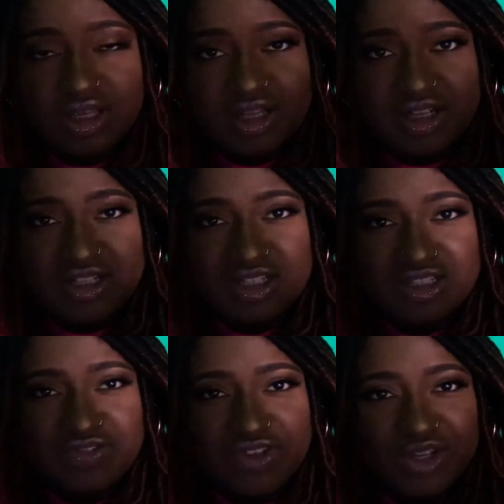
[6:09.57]
Does
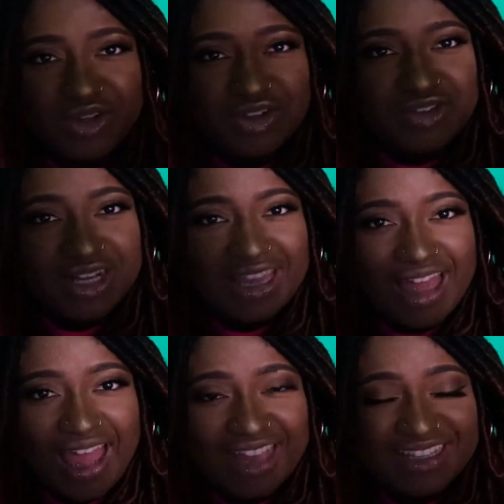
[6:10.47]
this feel
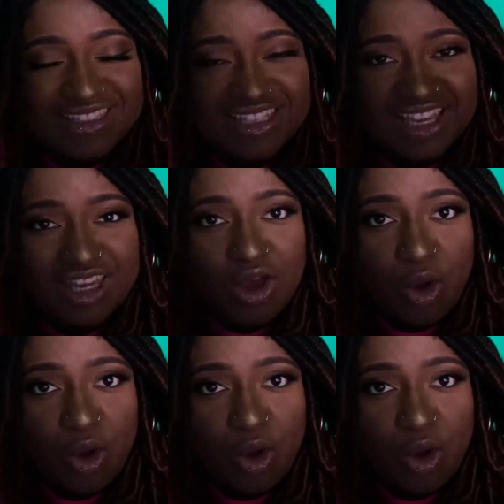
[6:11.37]
relaxing?